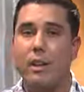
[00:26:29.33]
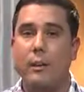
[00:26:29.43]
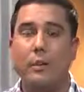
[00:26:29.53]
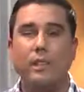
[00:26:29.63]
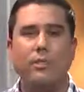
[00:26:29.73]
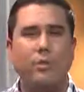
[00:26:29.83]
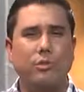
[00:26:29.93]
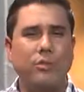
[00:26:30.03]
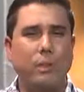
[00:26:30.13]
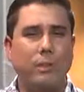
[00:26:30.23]
because those
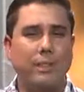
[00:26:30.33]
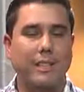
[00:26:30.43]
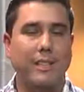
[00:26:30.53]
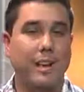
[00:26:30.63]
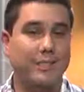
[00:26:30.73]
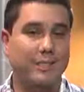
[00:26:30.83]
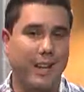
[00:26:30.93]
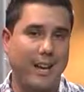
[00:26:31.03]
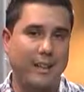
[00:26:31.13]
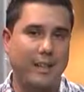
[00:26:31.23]
are typically not
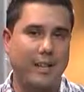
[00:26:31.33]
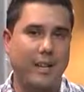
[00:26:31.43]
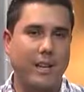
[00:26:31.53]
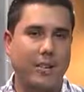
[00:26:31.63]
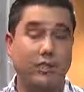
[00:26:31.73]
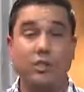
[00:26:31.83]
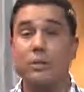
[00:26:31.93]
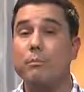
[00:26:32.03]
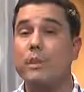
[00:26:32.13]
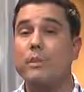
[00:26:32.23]
static and
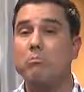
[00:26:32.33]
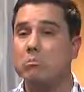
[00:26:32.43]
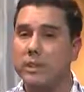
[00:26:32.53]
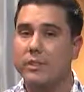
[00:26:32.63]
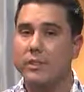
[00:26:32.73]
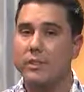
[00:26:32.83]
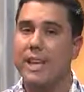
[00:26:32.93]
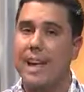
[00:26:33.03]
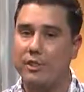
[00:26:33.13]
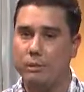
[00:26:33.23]
shouldn't be considered
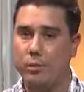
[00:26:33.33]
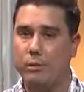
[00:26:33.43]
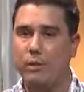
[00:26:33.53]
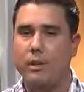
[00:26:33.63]
cacheable.